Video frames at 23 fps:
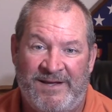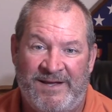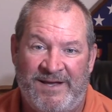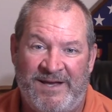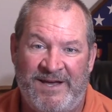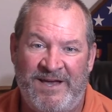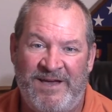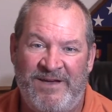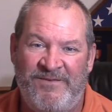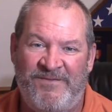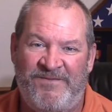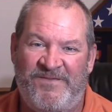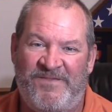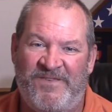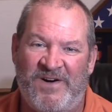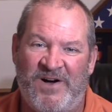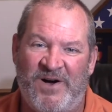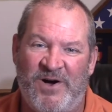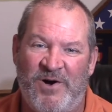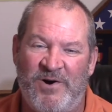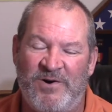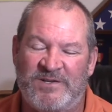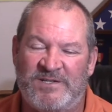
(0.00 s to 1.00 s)
Hey
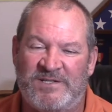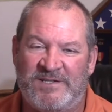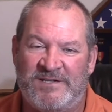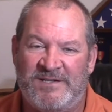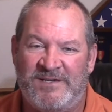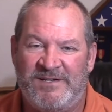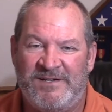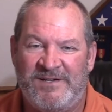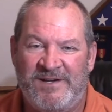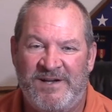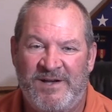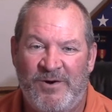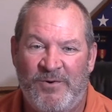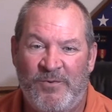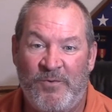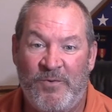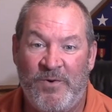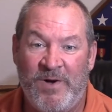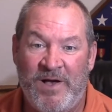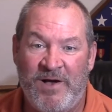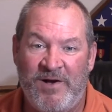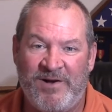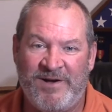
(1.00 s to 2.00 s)
folks,
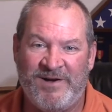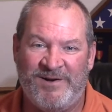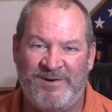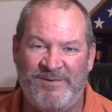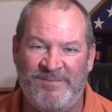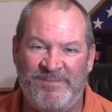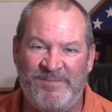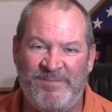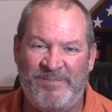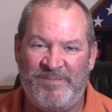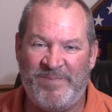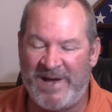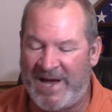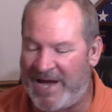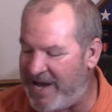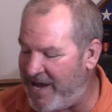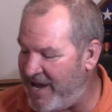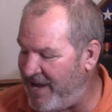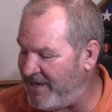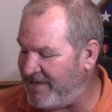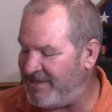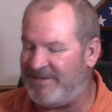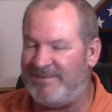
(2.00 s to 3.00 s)
welcome
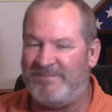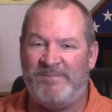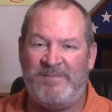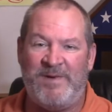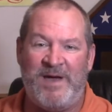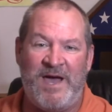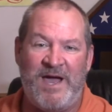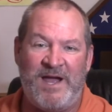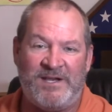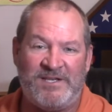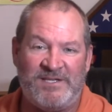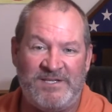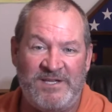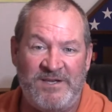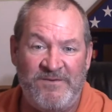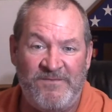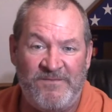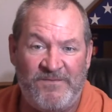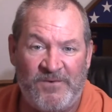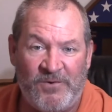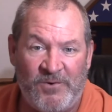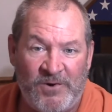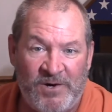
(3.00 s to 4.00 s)
back to
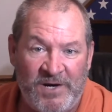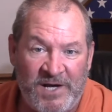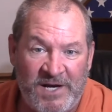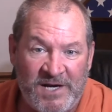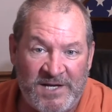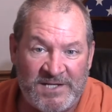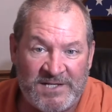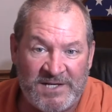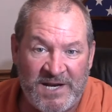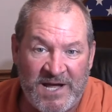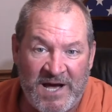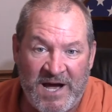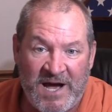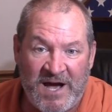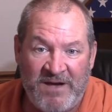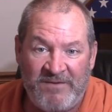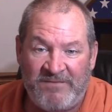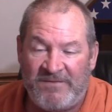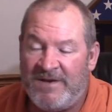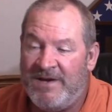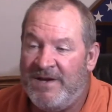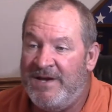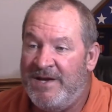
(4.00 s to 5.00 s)
MacT Ford Edge
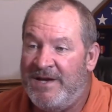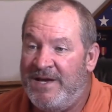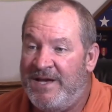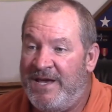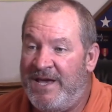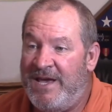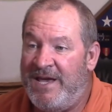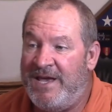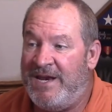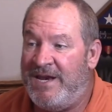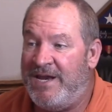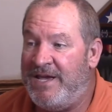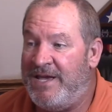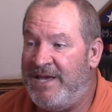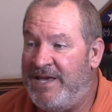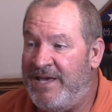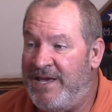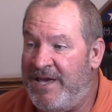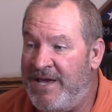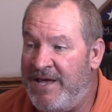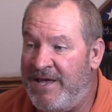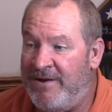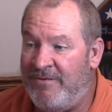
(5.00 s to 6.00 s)
Live. And
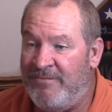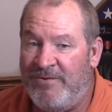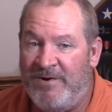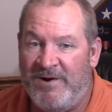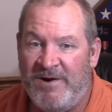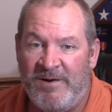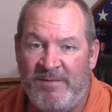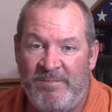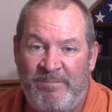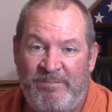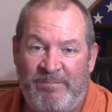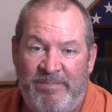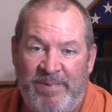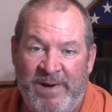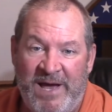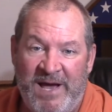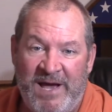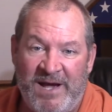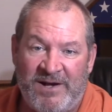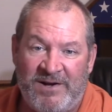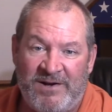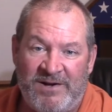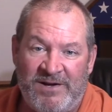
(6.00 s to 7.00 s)
again, we're
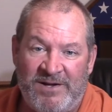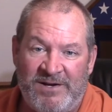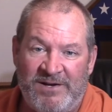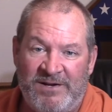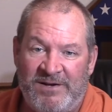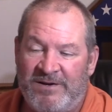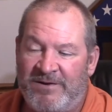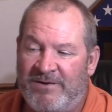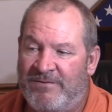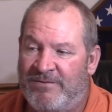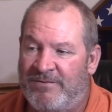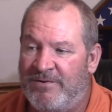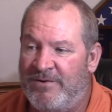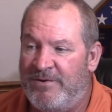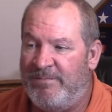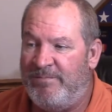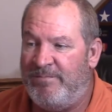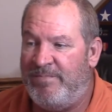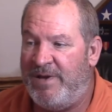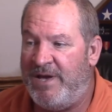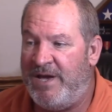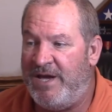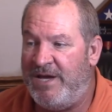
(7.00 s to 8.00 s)
back on the
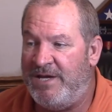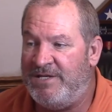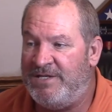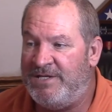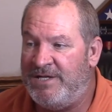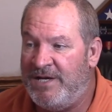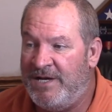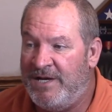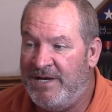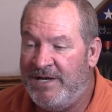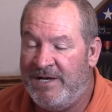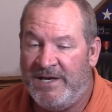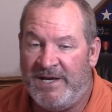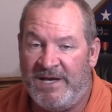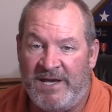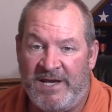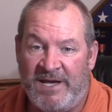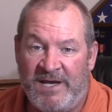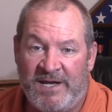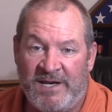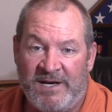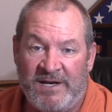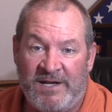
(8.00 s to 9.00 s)
group page,
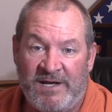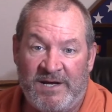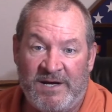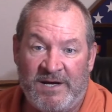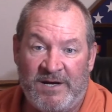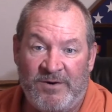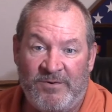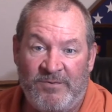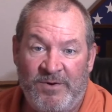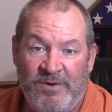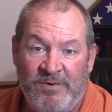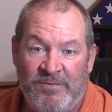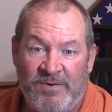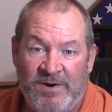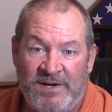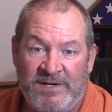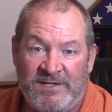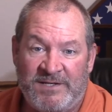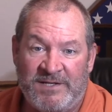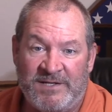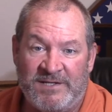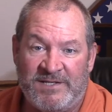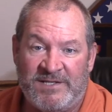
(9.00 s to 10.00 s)
and uh, we
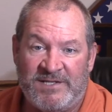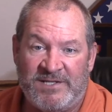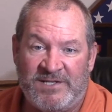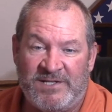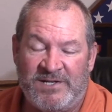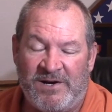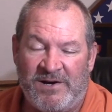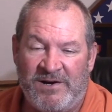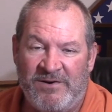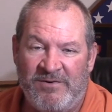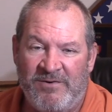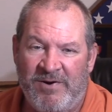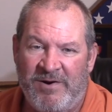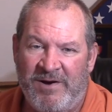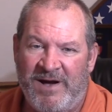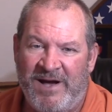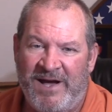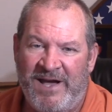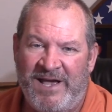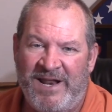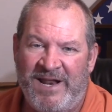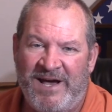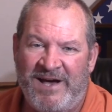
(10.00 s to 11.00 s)
want to start
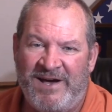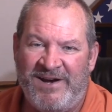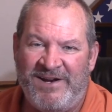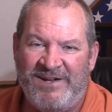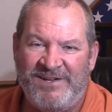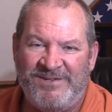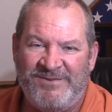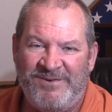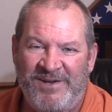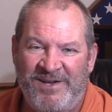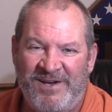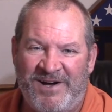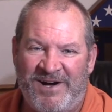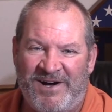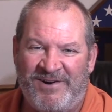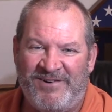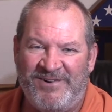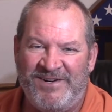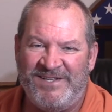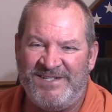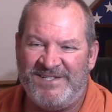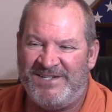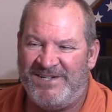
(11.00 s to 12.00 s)
right out as we
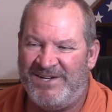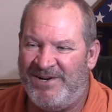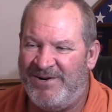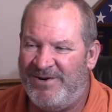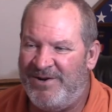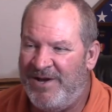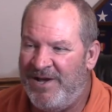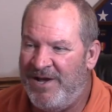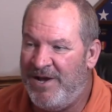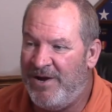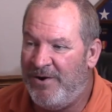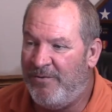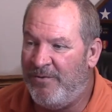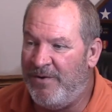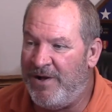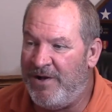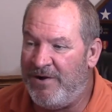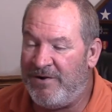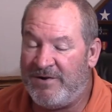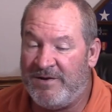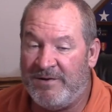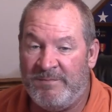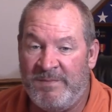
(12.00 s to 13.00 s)
always do,
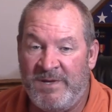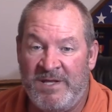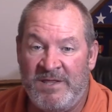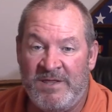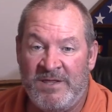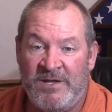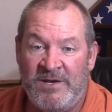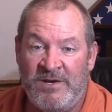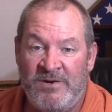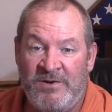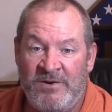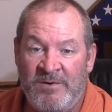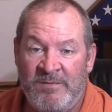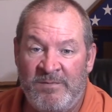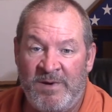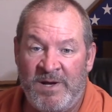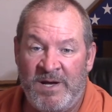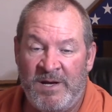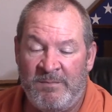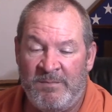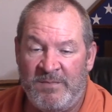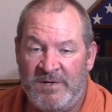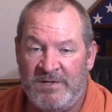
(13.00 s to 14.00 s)
welcoming the new
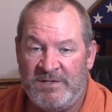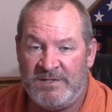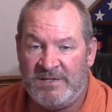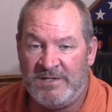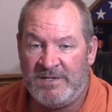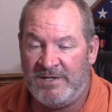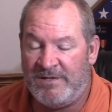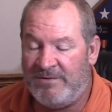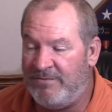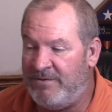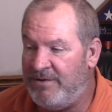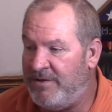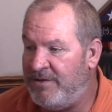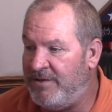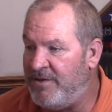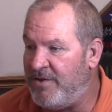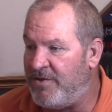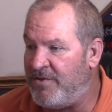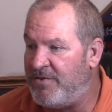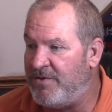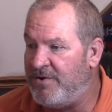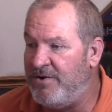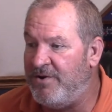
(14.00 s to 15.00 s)
members. Uh, we're in
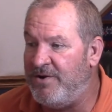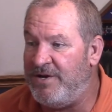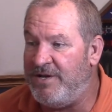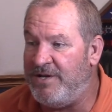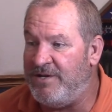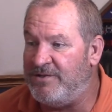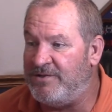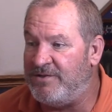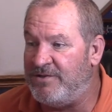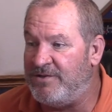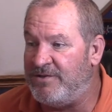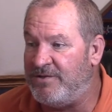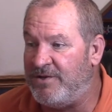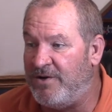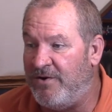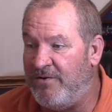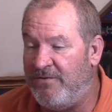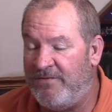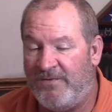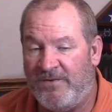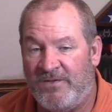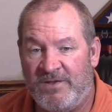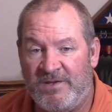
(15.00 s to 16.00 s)
the thirties or
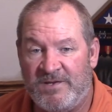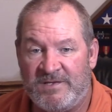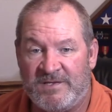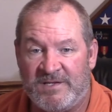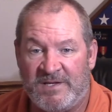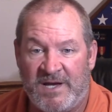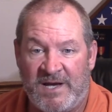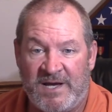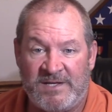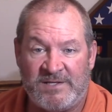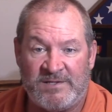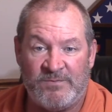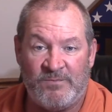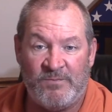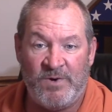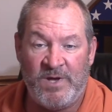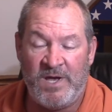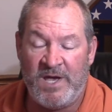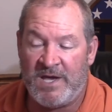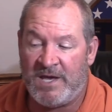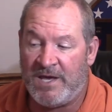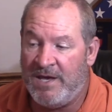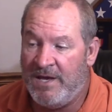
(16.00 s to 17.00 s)
so for this last
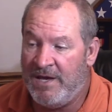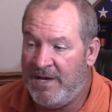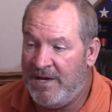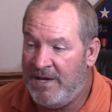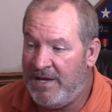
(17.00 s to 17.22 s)
week.